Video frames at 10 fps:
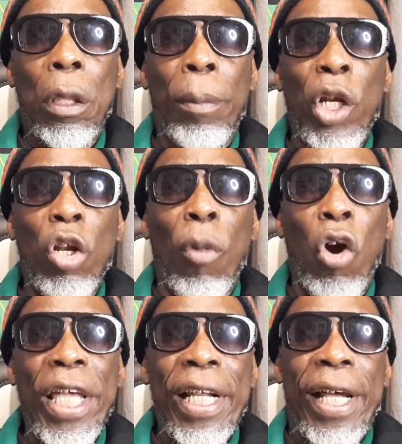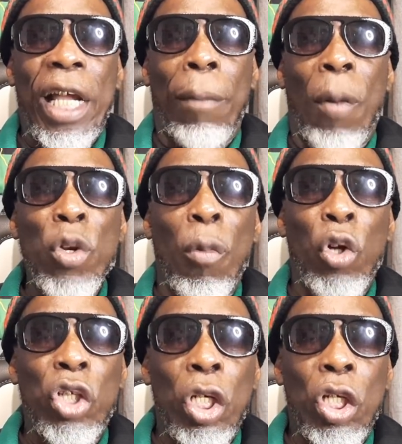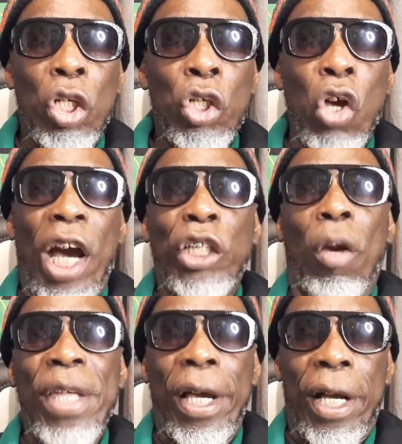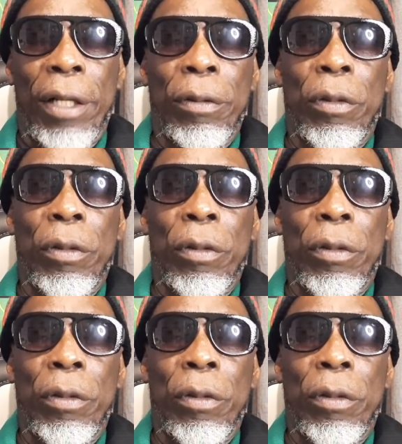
I don't know about England, but I know about down in Jamaica.